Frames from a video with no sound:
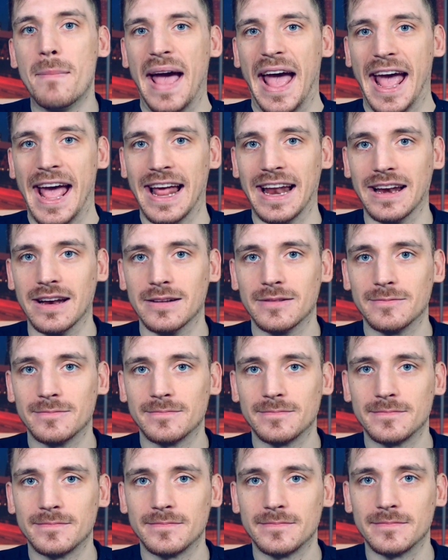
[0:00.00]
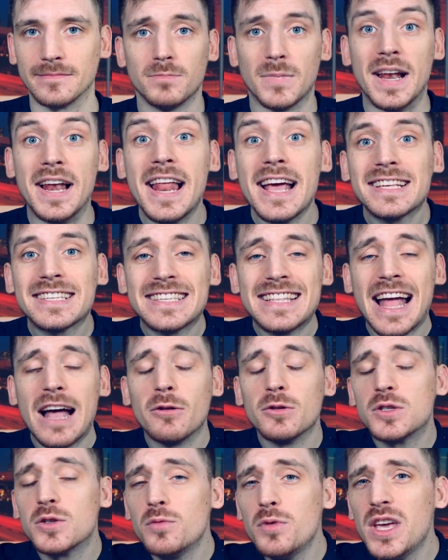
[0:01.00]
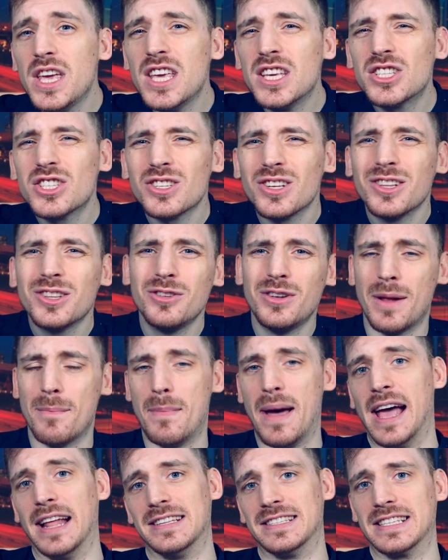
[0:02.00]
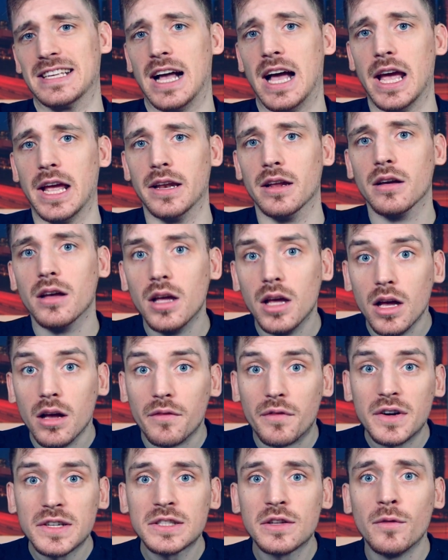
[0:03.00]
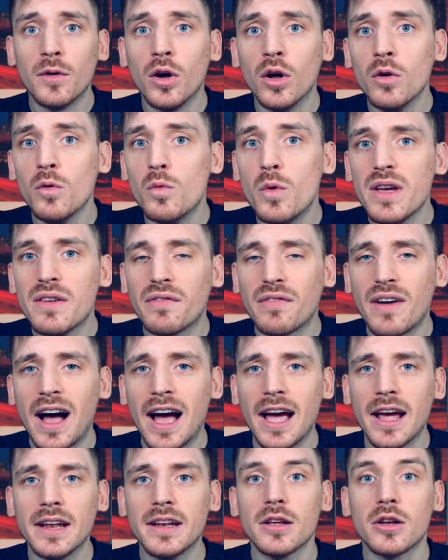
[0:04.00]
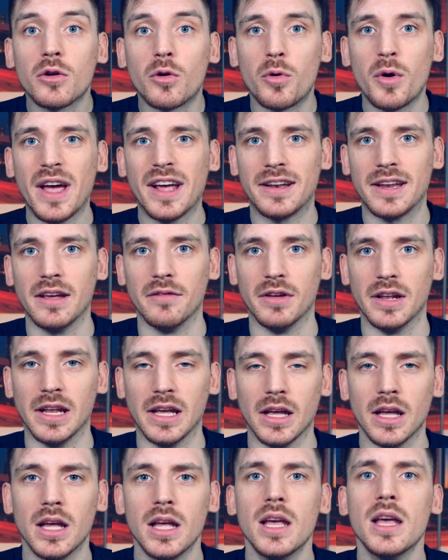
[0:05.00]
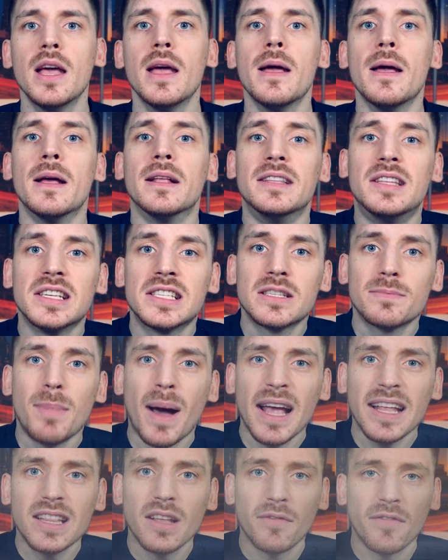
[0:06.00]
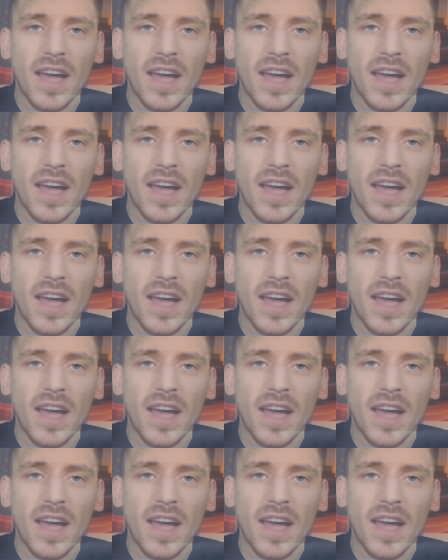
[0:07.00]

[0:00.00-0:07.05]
ban. Let's now switch to the bad side. First of all, we find creativity. Despite the